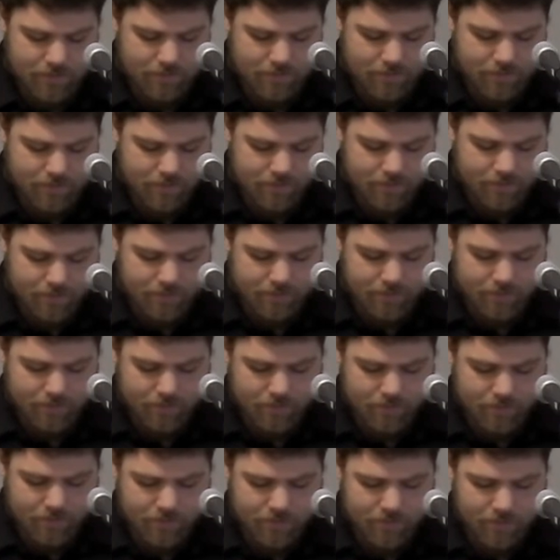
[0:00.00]

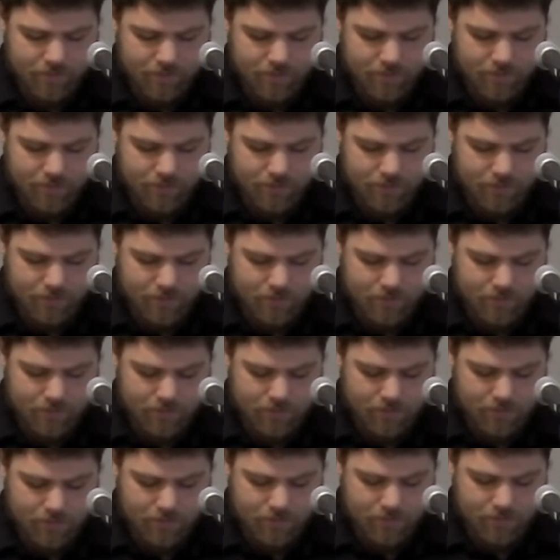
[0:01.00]

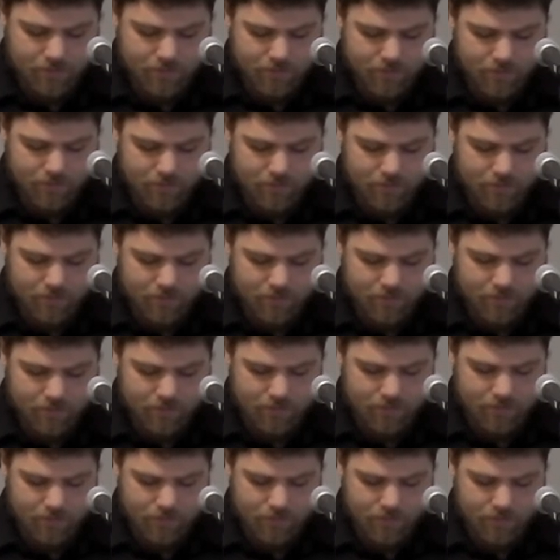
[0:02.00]

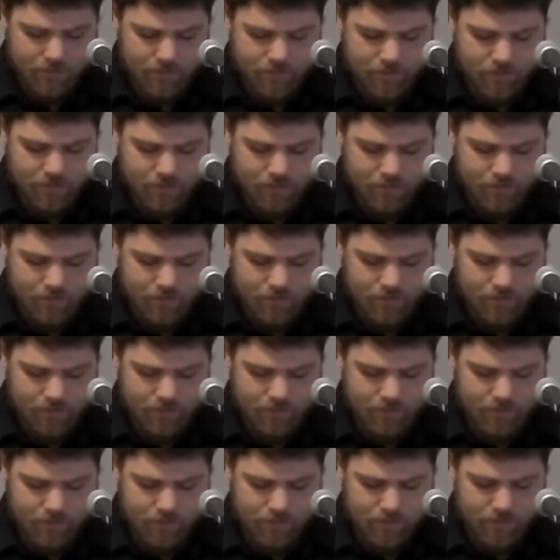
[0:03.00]

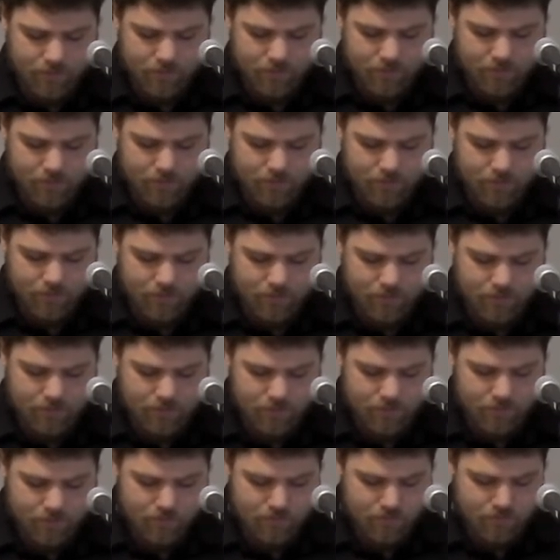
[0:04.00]

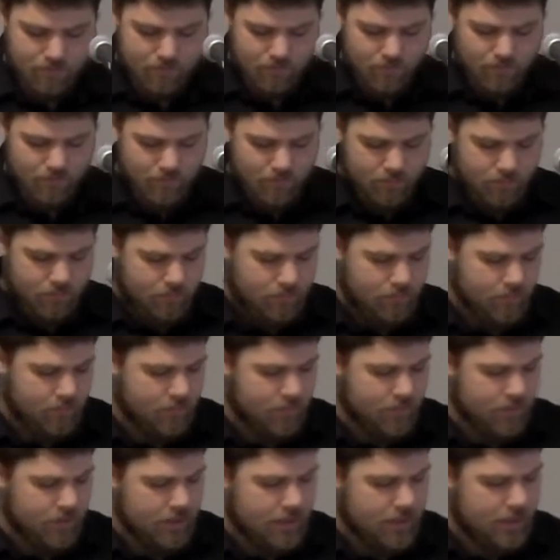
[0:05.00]

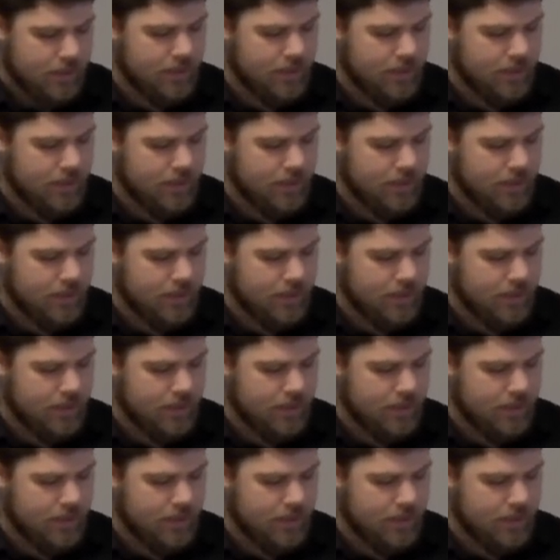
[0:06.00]
(no one is talking)